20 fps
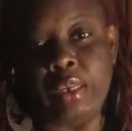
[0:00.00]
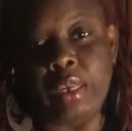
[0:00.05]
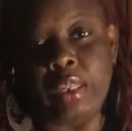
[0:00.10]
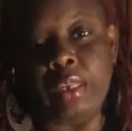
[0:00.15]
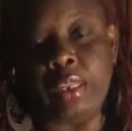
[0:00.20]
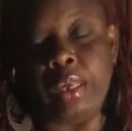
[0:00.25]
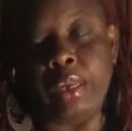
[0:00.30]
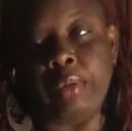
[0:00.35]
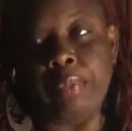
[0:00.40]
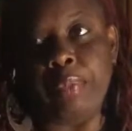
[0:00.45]
A
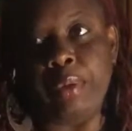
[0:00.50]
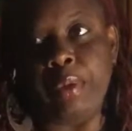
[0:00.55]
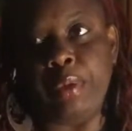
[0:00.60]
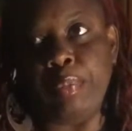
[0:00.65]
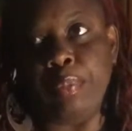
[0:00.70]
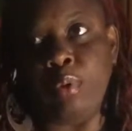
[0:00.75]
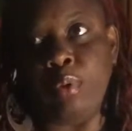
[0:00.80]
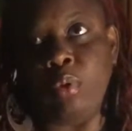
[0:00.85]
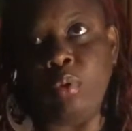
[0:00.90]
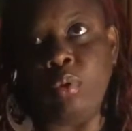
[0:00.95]
lot of
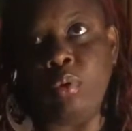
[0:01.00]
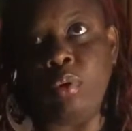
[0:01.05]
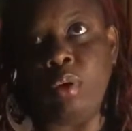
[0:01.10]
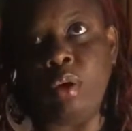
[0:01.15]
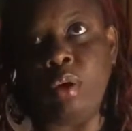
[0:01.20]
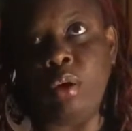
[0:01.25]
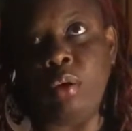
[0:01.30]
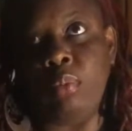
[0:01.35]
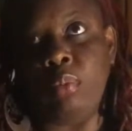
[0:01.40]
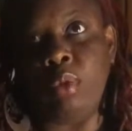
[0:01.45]
people
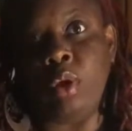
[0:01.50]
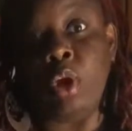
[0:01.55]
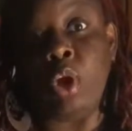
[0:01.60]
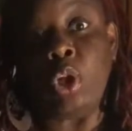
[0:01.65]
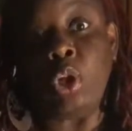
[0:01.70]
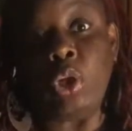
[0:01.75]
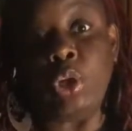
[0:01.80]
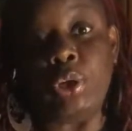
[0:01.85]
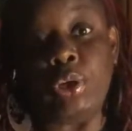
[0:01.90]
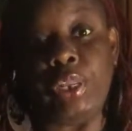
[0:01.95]
are
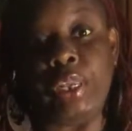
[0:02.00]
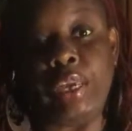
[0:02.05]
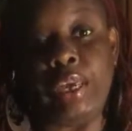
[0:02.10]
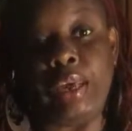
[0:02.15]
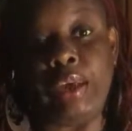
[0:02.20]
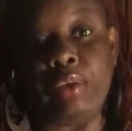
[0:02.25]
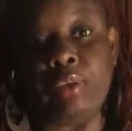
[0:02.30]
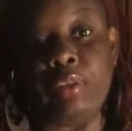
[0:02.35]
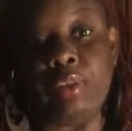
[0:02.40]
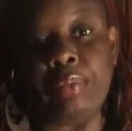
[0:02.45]
learning
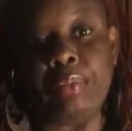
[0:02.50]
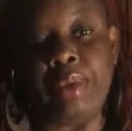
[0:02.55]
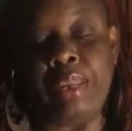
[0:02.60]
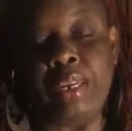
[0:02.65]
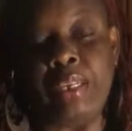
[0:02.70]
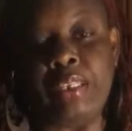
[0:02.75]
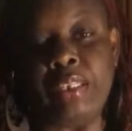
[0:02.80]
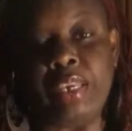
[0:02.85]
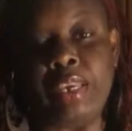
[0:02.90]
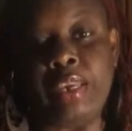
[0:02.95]
how to
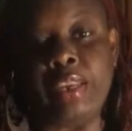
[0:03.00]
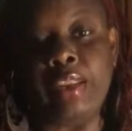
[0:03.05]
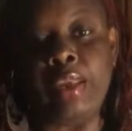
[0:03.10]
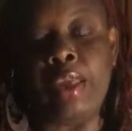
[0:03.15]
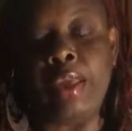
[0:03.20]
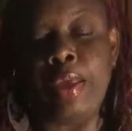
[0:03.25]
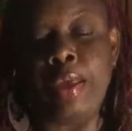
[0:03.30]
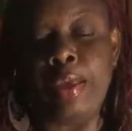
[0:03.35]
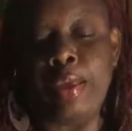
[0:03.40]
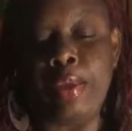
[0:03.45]
meditate.
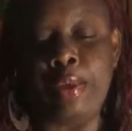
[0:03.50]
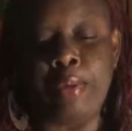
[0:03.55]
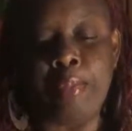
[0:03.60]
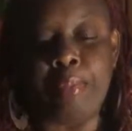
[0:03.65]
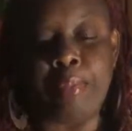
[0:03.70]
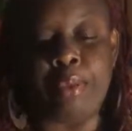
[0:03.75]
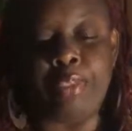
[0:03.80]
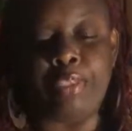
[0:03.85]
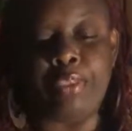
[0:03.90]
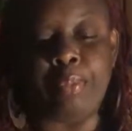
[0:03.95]

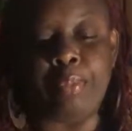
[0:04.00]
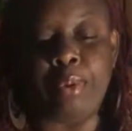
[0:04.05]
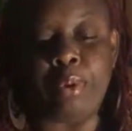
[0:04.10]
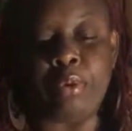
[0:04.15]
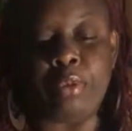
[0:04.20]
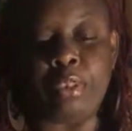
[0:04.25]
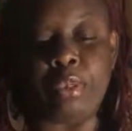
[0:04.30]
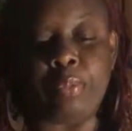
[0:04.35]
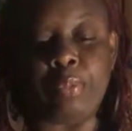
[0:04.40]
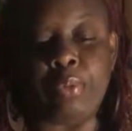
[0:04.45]
But the
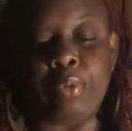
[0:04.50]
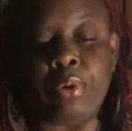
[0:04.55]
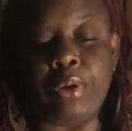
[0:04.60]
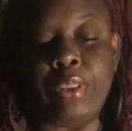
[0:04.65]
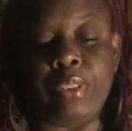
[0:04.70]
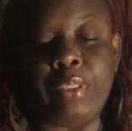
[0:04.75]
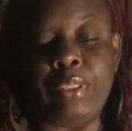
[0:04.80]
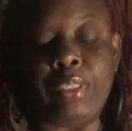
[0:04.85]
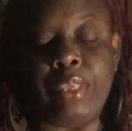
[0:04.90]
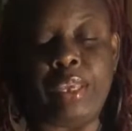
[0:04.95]
most
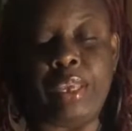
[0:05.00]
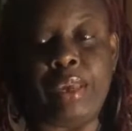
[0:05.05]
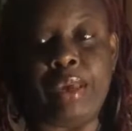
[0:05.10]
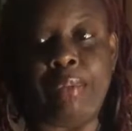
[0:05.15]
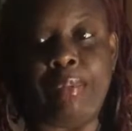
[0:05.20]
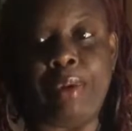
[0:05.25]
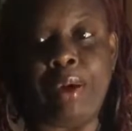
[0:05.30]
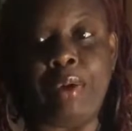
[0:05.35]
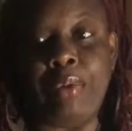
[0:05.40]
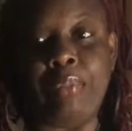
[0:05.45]
important thing
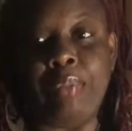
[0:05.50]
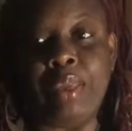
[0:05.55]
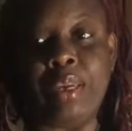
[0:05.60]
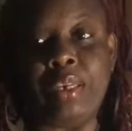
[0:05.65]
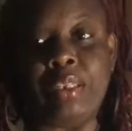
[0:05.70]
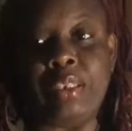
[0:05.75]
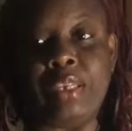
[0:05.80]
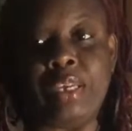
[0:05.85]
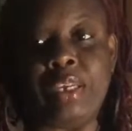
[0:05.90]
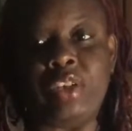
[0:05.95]
about
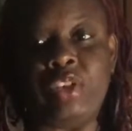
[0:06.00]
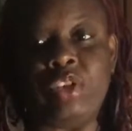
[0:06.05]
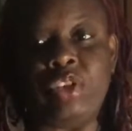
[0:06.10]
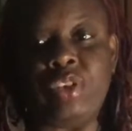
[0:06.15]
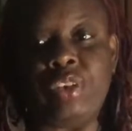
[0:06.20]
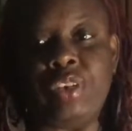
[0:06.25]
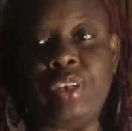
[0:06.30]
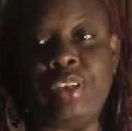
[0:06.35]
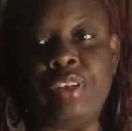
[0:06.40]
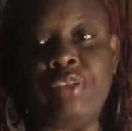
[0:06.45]

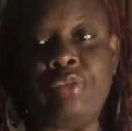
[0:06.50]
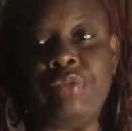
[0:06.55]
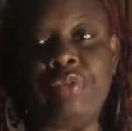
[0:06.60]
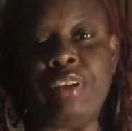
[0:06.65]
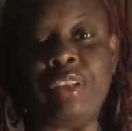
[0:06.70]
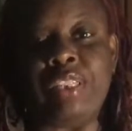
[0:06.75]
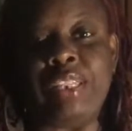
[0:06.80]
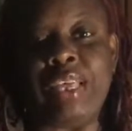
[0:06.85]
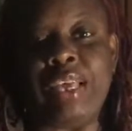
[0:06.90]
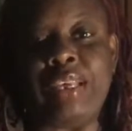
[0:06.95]
meditation is
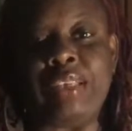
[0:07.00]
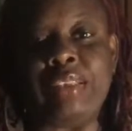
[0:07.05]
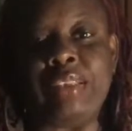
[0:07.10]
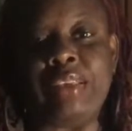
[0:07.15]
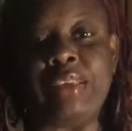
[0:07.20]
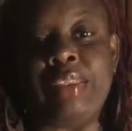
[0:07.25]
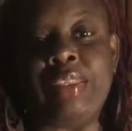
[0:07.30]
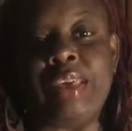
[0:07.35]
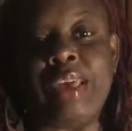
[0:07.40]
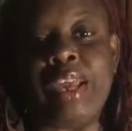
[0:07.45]

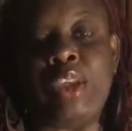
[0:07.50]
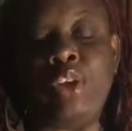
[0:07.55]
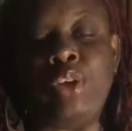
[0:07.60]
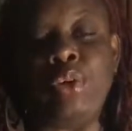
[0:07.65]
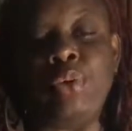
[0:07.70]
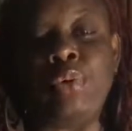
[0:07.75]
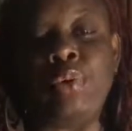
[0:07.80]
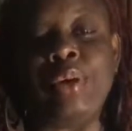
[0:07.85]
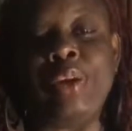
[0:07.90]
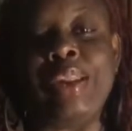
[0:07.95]
realizing that
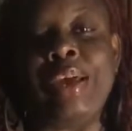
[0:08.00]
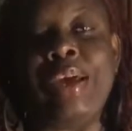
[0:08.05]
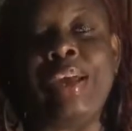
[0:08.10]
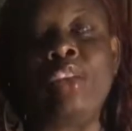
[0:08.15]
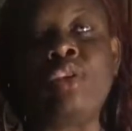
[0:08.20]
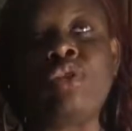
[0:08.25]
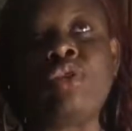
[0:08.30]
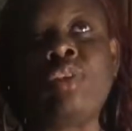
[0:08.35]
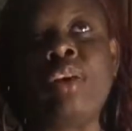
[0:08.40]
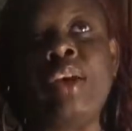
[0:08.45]
you are not
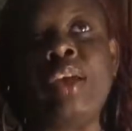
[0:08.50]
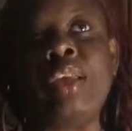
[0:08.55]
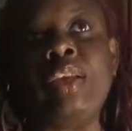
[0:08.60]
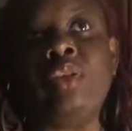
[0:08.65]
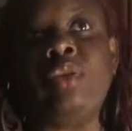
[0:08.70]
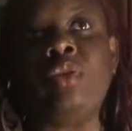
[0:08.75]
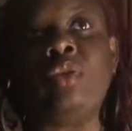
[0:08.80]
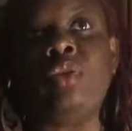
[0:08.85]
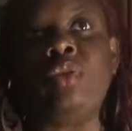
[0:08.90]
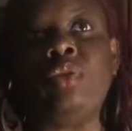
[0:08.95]
trying
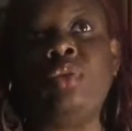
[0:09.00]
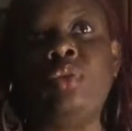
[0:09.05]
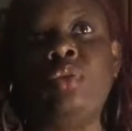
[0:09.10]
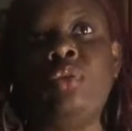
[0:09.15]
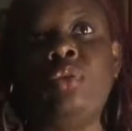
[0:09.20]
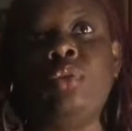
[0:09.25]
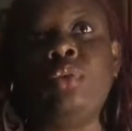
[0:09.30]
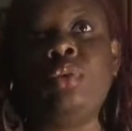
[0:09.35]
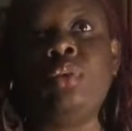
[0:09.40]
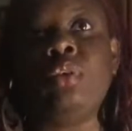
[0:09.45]

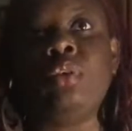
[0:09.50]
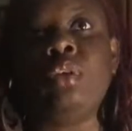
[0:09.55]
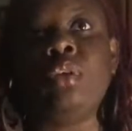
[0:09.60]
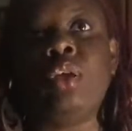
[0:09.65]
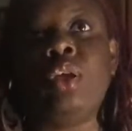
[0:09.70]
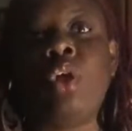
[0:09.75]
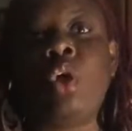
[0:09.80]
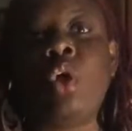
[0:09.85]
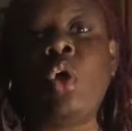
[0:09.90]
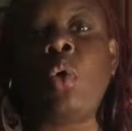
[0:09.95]
to
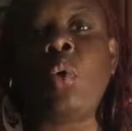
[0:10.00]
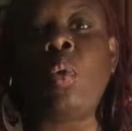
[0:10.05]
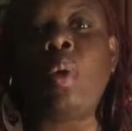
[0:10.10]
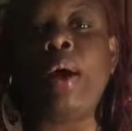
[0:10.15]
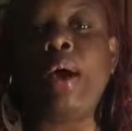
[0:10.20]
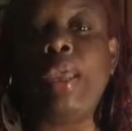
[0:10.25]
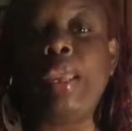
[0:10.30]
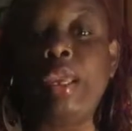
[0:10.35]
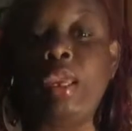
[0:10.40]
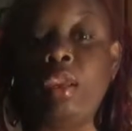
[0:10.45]

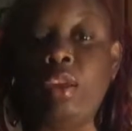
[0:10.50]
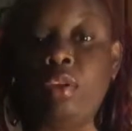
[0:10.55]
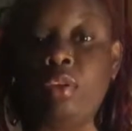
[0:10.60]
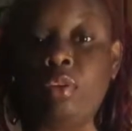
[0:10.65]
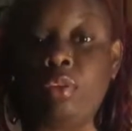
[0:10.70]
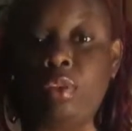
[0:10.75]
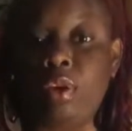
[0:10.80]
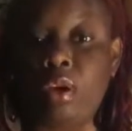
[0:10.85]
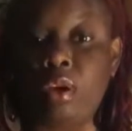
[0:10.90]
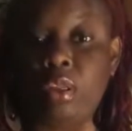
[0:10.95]
quiet your
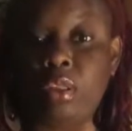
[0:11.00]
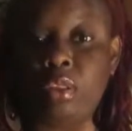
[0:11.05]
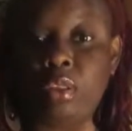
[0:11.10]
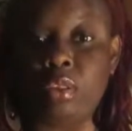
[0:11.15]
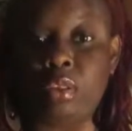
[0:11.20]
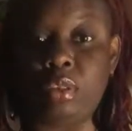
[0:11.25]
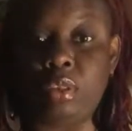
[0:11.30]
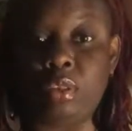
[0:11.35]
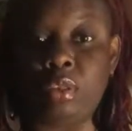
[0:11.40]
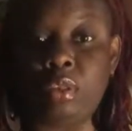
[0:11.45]

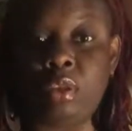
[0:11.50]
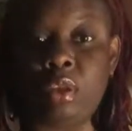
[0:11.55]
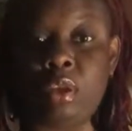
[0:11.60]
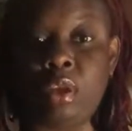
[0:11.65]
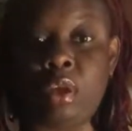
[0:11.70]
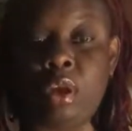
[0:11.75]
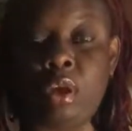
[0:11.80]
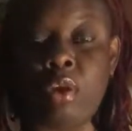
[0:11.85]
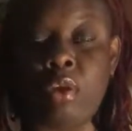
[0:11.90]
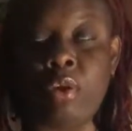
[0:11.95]
thoughts
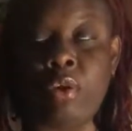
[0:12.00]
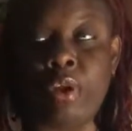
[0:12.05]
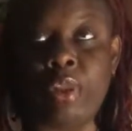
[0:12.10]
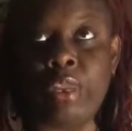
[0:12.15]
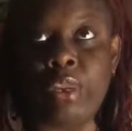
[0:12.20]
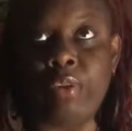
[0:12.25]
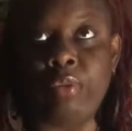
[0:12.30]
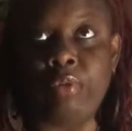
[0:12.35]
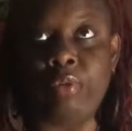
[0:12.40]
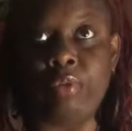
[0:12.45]
or
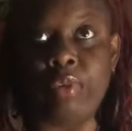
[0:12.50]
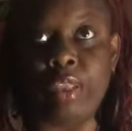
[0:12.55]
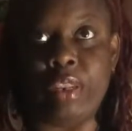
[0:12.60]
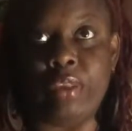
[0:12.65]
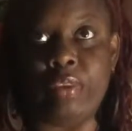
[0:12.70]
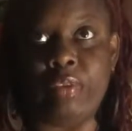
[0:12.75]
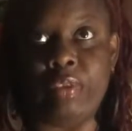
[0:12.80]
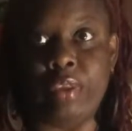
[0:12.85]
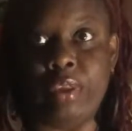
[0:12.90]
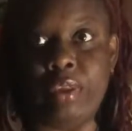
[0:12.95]
get rid
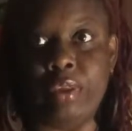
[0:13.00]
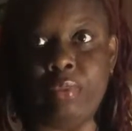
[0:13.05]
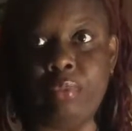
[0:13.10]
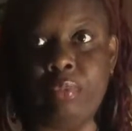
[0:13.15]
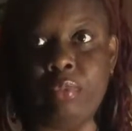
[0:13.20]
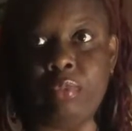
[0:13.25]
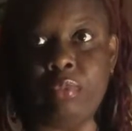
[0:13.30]
of them.